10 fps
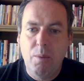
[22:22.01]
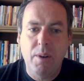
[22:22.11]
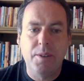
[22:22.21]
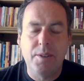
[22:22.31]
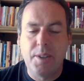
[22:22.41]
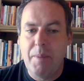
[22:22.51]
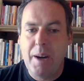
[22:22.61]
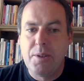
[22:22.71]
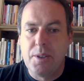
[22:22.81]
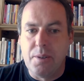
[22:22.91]
what does the
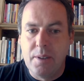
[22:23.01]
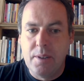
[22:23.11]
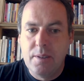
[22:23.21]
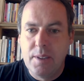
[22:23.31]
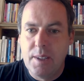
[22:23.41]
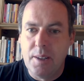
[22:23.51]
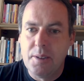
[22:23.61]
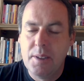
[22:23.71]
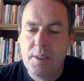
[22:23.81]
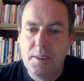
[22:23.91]
mouth do? You
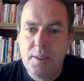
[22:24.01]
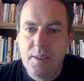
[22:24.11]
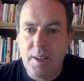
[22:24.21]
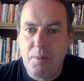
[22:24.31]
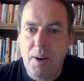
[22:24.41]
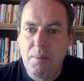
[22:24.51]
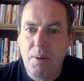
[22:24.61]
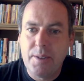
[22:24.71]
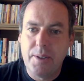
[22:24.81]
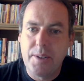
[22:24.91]
know, like what,
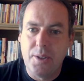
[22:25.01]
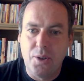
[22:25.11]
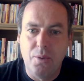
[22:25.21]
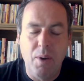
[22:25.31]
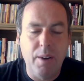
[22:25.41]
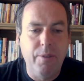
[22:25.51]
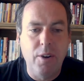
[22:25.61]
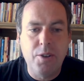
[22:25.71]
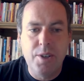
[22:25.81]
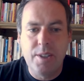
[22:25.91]
what does it do? What
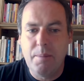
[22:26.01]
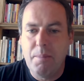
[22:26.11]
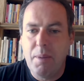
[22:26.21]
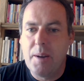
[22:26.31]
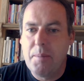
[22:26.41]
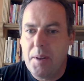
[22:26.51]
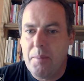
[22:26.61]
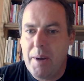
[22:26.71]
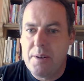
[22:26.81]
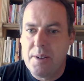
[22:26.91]
function is implied by the
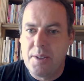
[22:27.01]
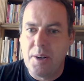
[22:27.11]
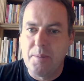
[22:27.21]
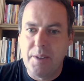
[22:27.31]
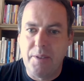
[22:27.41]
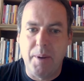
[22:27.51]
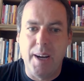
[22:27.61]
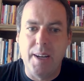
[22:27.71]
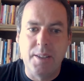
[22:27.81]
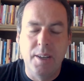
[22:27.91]
mouth in terms of the
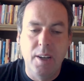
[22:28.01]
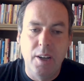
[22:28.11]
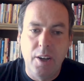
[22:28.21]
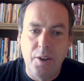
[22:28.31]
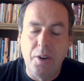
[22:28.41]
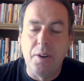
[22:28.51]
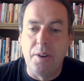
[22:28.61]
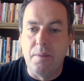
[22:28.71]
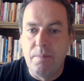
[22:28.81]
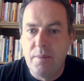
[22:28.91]
breath?
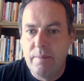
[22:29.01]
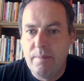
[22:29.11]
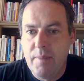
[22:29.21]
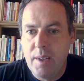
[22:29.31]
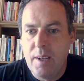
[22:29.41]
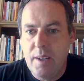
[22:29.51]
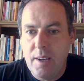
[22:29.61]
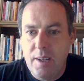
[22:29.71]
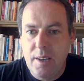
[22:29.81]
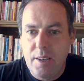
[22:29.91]
None.
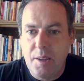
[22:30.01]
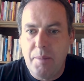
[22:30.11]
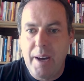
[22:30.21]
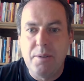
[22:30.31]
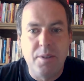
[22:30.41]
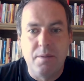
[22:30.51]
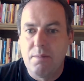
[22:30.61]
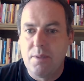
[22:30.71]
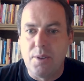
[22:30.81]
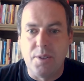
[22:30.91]
The mouth
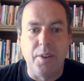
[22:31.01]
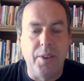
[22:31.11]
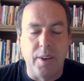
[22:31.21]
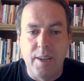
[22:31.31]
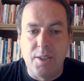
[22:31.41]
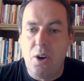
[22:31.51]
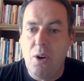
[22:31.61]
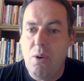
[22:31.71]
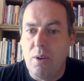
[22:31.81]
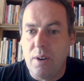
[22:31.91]
does nothing. It's a
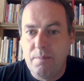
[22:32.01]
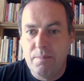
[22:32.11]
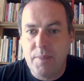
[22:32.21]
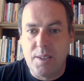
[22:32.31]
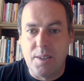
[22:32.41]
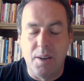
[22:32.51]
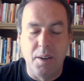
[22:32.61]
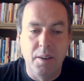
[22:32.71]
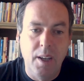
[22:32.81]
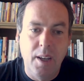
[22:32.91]
hole. That's
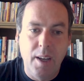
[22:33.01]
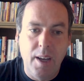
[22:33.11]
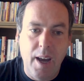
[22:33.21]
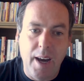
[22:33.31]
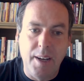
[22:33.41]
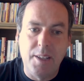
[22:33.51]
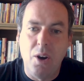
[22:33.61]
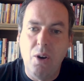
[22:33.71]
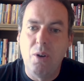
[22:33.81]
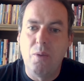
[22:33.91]
all. And it's a
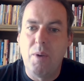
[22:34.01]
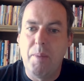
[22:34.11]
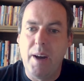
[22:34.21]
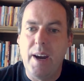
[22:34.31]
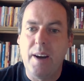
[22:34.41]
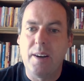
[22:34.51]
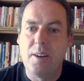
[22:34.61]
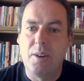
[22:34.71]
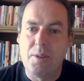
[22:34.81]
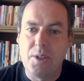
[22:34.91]
hole whereby air
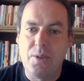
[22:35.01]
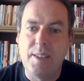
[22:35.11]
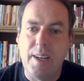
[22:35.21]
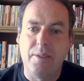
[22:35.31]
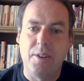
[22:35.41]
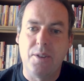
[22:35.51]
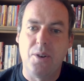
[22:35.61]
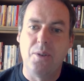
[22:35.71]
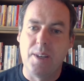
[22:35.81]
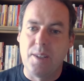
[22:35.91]
can go straight down the
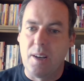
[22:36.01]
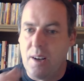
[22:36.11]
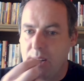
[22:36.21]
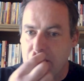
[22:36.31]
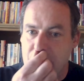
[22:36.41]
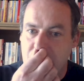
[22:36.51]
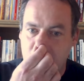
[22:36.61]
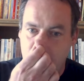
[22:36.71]
throat into the lungs.